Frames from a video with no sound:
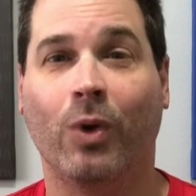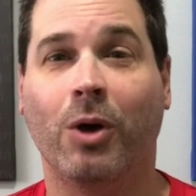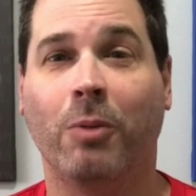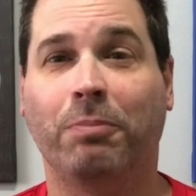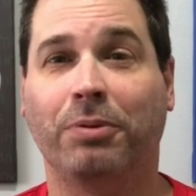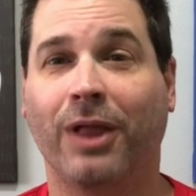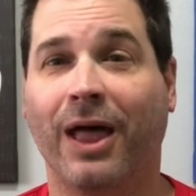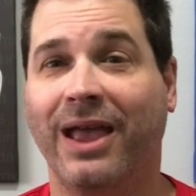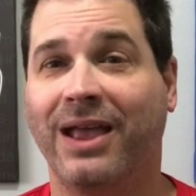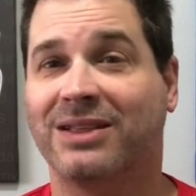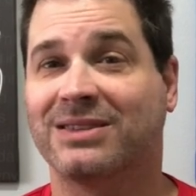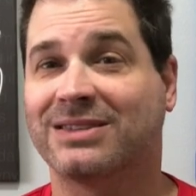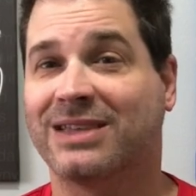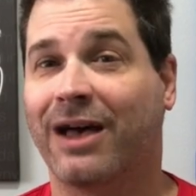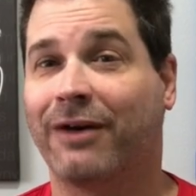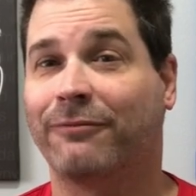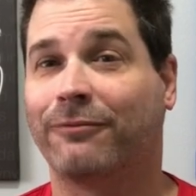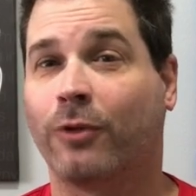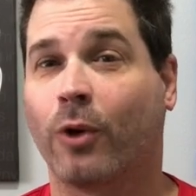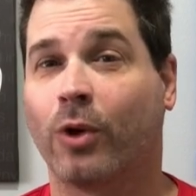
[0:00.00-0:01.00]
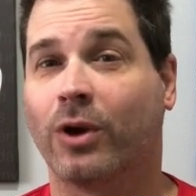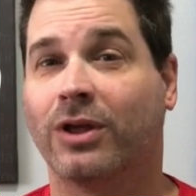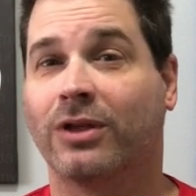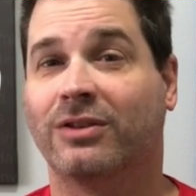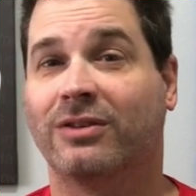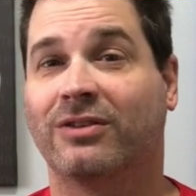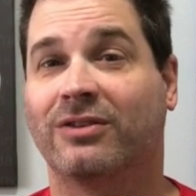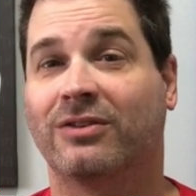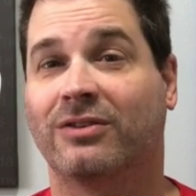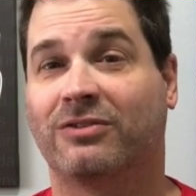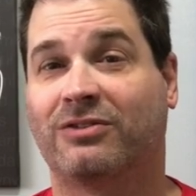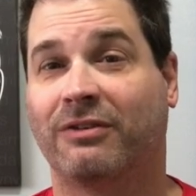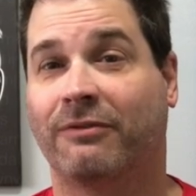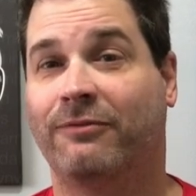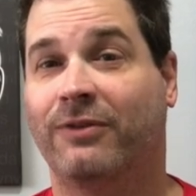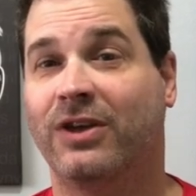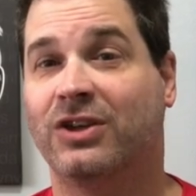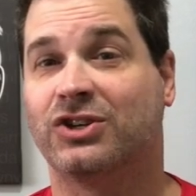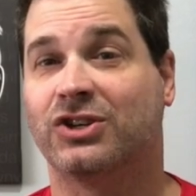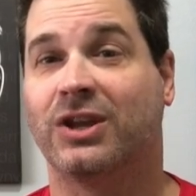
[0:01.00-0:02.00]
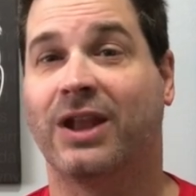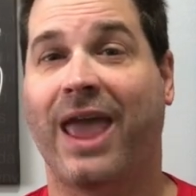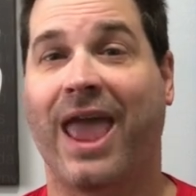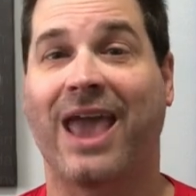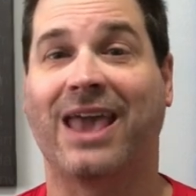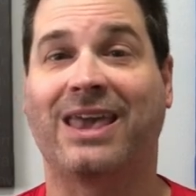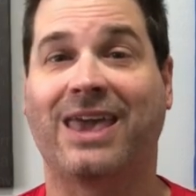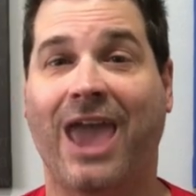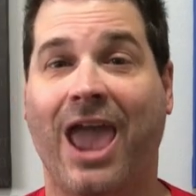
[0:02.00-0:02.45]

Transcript: will play in South Florida Division and